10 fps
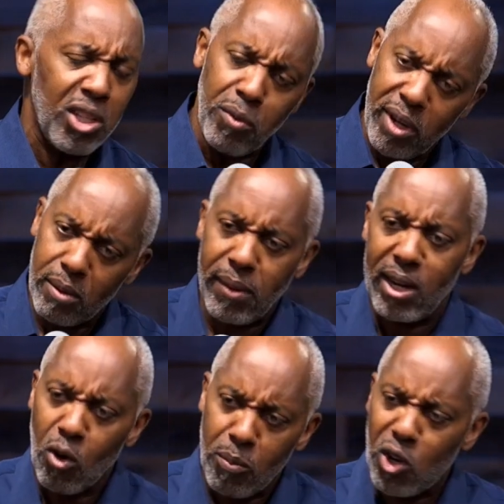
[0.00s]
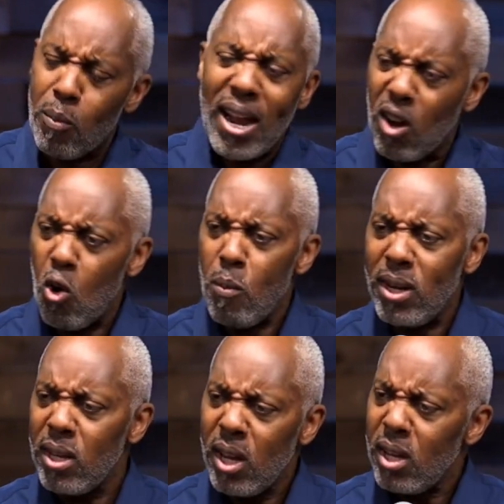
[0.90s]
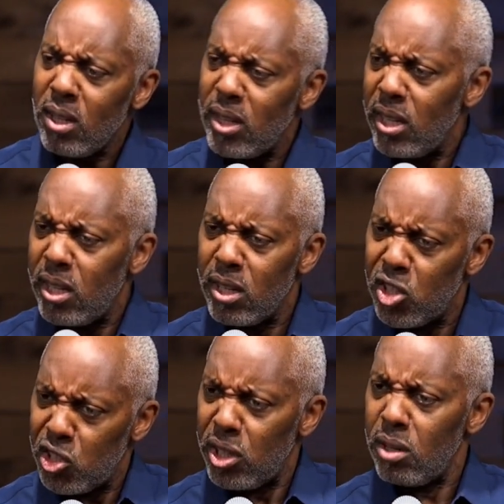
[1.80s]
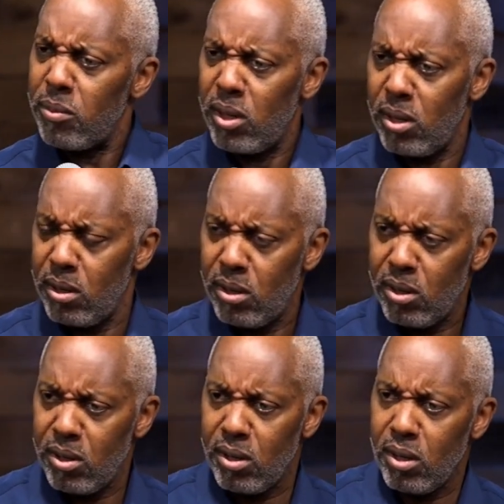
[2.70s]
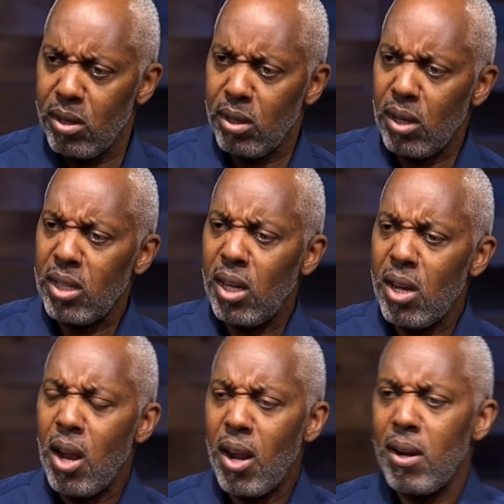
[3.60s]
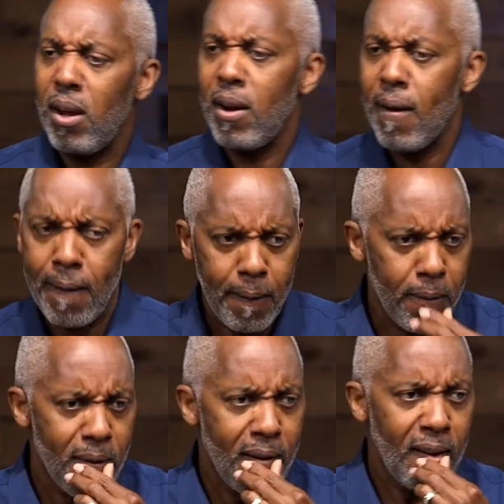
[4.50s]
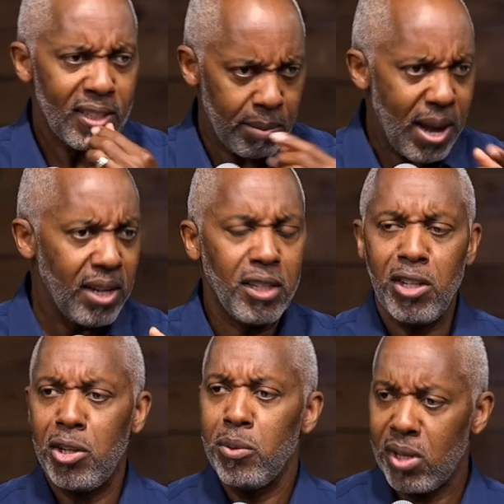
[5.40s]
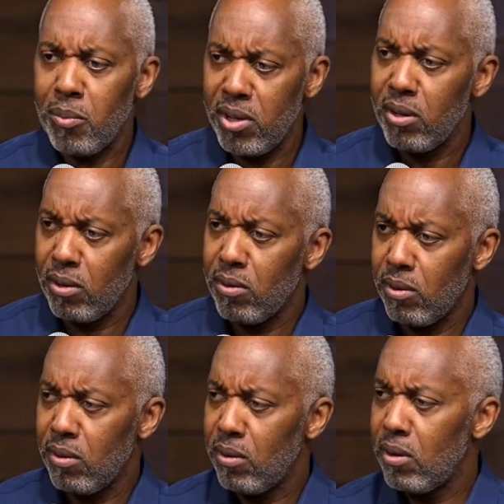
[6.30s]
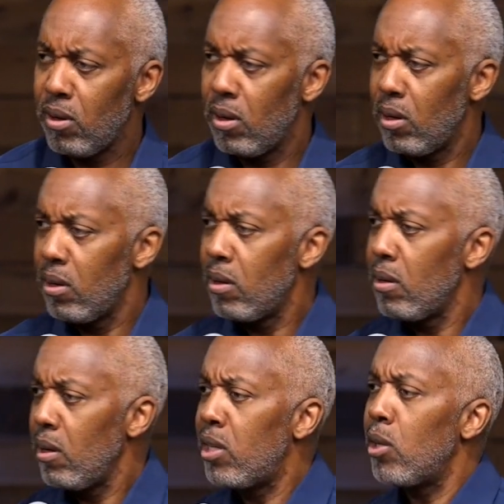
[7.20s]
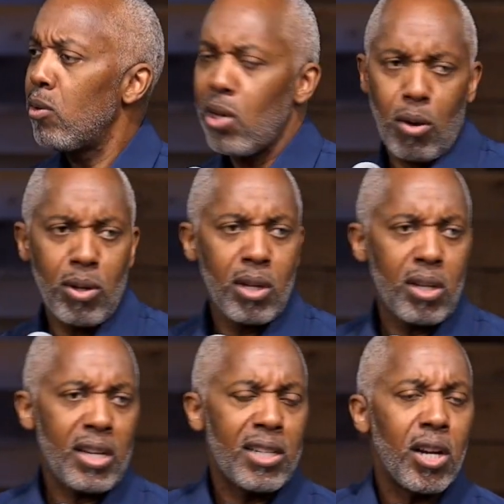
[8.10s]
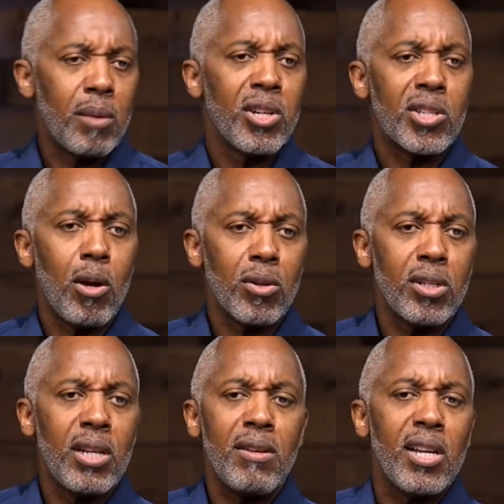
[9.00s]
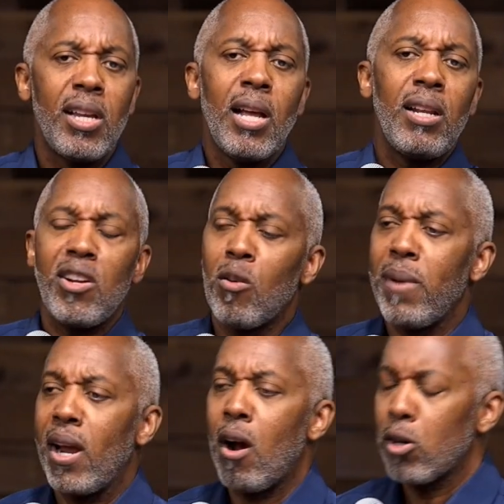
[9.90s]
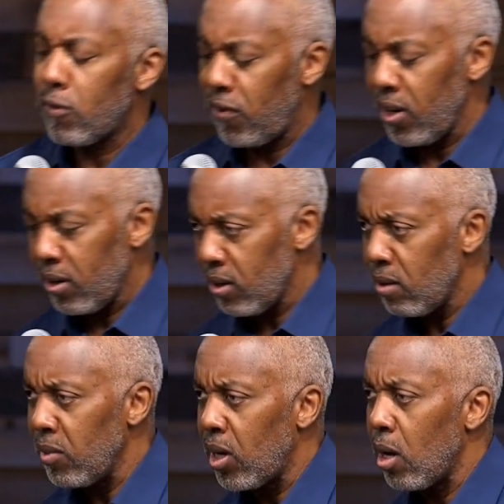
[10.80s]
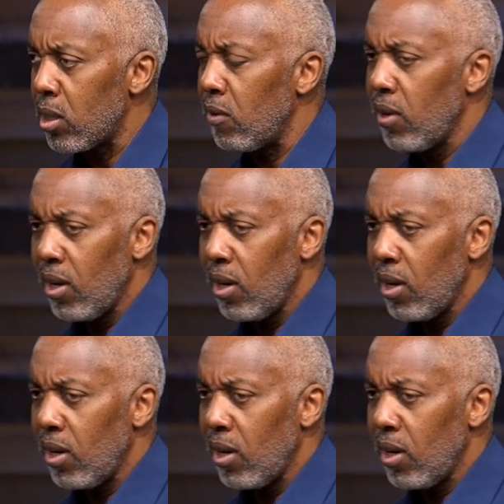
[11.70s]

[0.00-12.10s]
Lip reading: you here, man, go back home and tend to the sheep. They said, no. Somebody needed to do something. They told Saul, then they took him to Saul. They said, let no man's heart fear because of